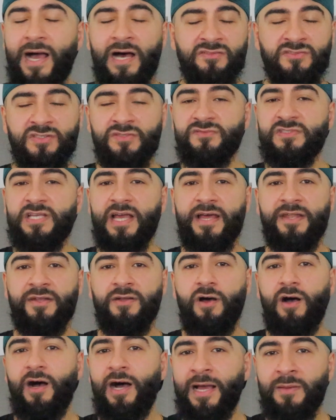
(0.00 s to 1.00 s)
out of 10,
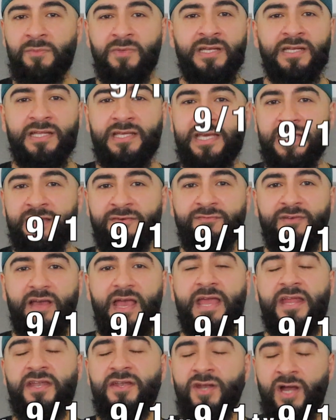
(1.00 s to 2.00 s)
I'm gonna give
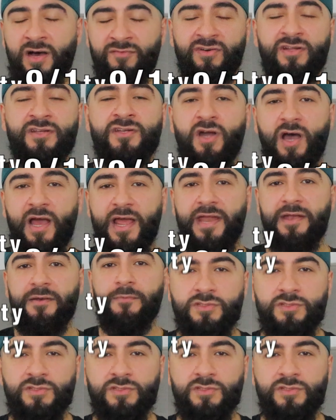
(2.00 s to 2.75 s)
another nine.